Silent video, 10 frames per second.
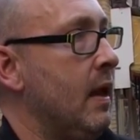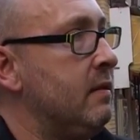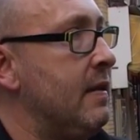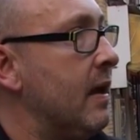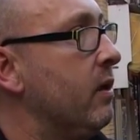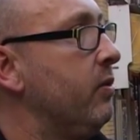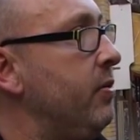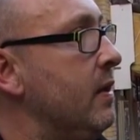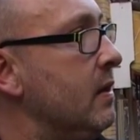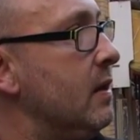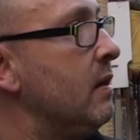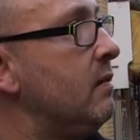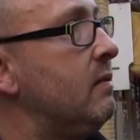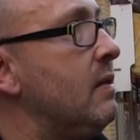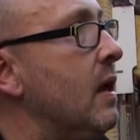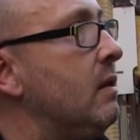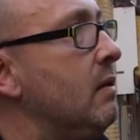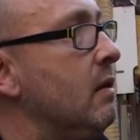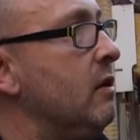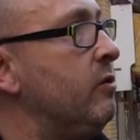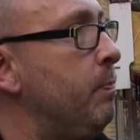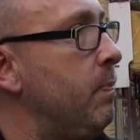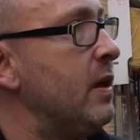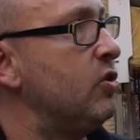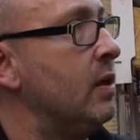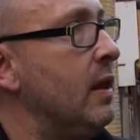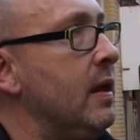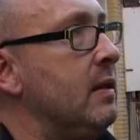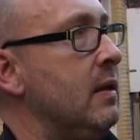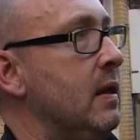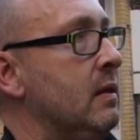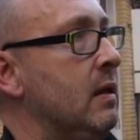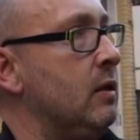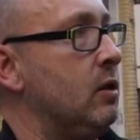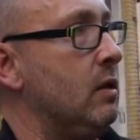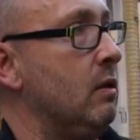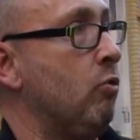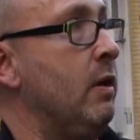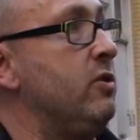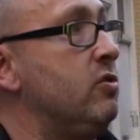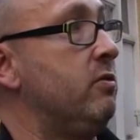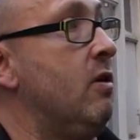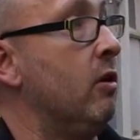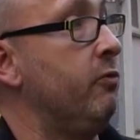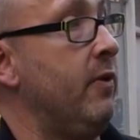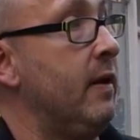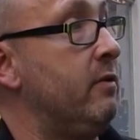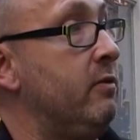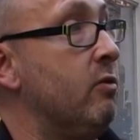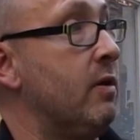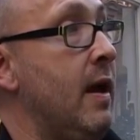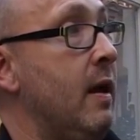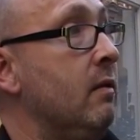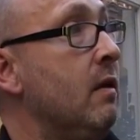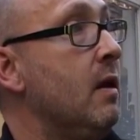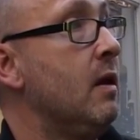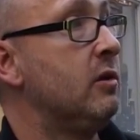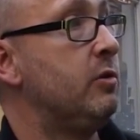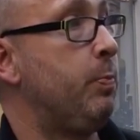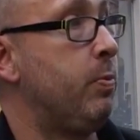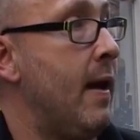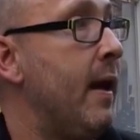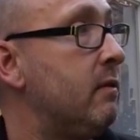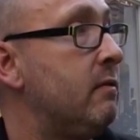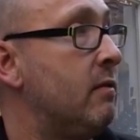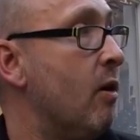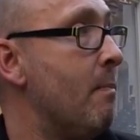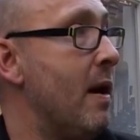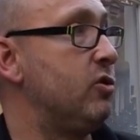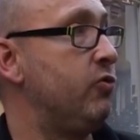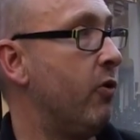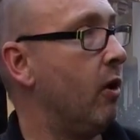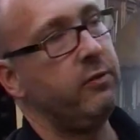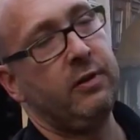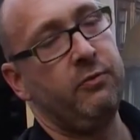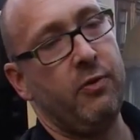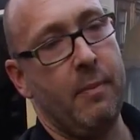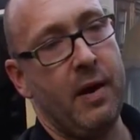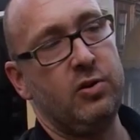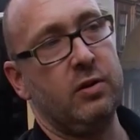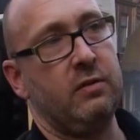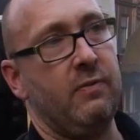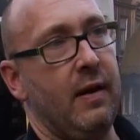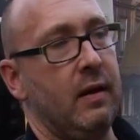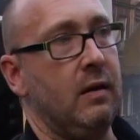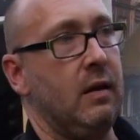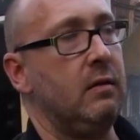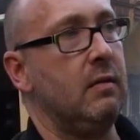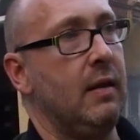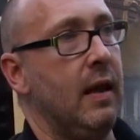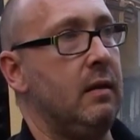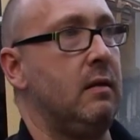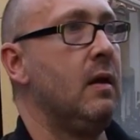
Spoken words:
a second thing is that, especially in religious conflicts, you can spread so much false information via the internet